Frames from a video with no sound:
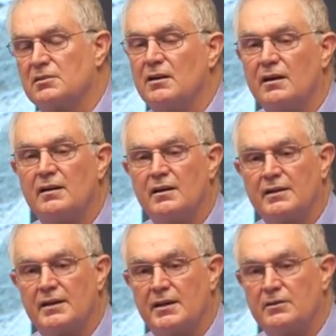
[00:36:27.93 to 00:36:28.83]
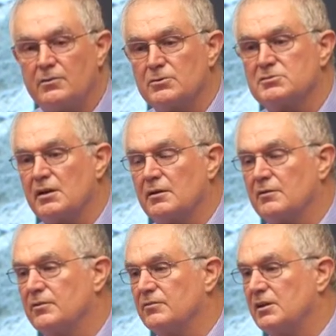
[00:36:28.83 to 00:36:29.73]
again, who was 10 or
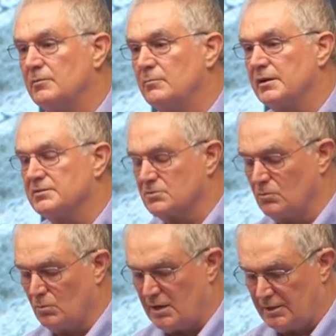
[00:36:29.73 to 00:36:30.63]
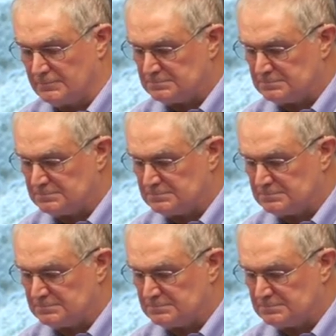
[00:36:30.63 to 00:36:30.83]
15 minutes away.